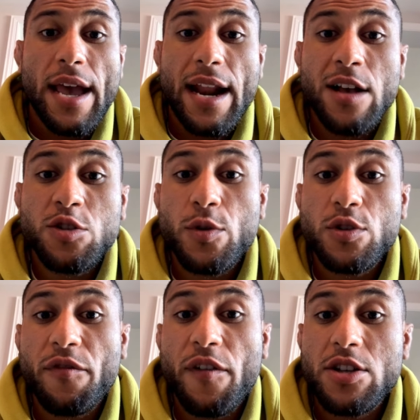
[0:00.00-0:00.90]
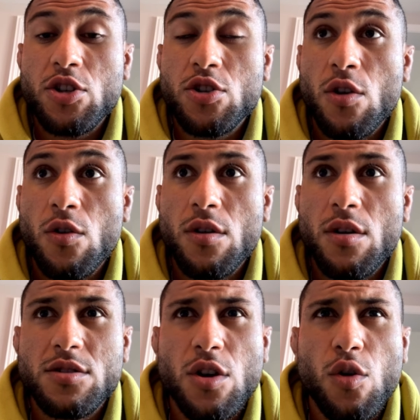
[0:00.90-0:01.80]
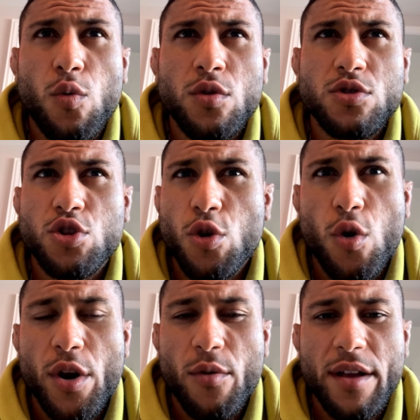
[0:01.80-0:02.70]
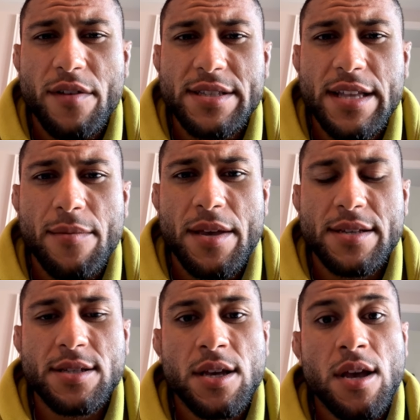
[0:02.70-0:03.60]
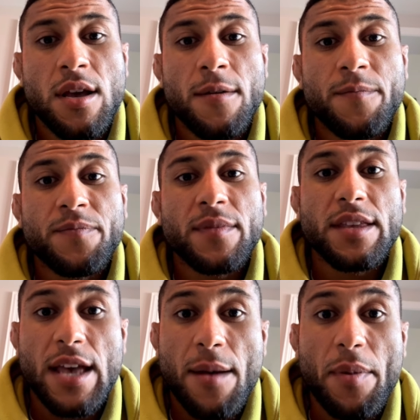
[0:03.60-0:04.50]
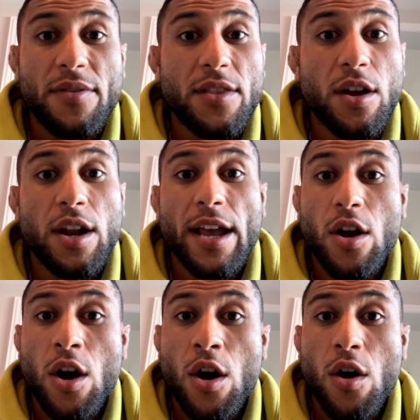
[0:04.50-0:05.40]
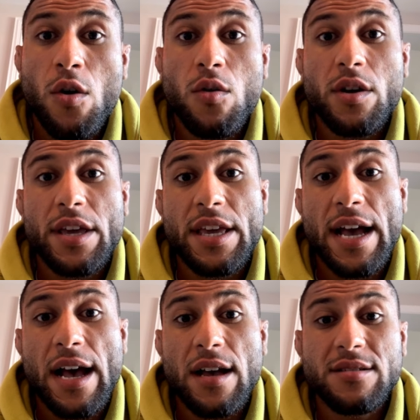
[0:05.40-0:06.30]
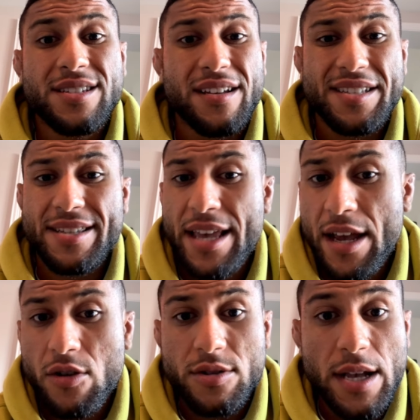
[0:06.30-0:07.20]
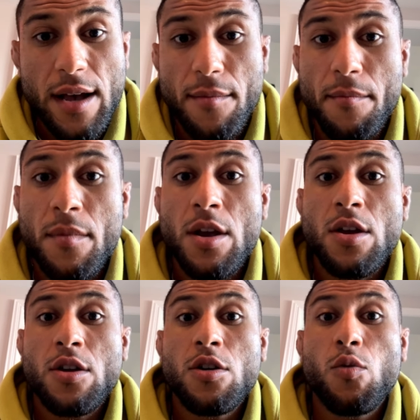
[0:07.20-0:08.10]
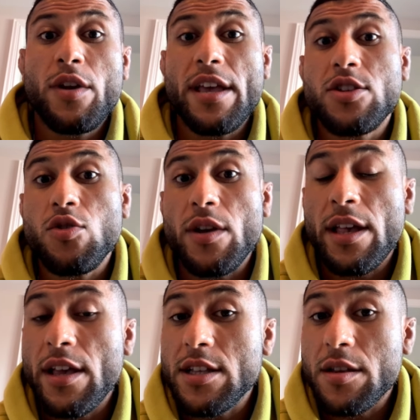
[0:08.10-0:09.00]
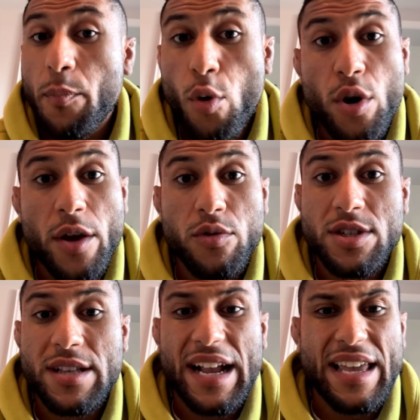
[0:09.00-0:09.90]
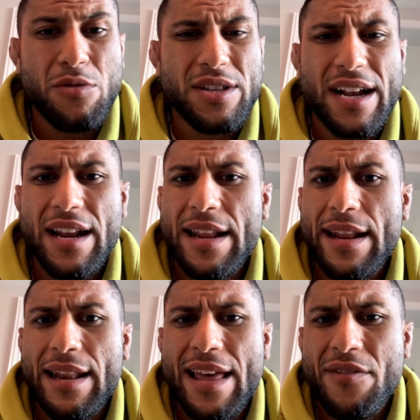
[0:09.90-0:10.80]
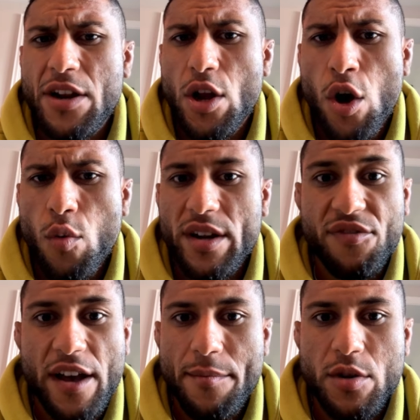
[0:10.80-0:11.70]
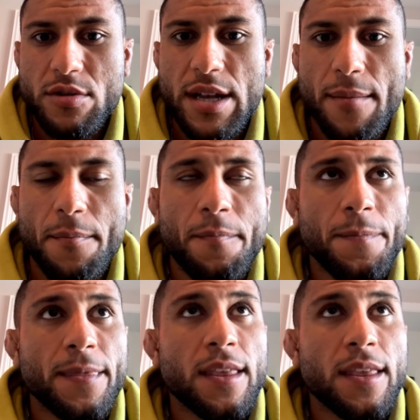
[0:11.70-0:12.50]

And I was supposed to fight Song, uh, Songwon Choi, whatever his name is. Yep, and then they were like, oh, he got sick or something. We get you Ilia Topuria, which is like, he was like an eleven and oh when he fought me or something.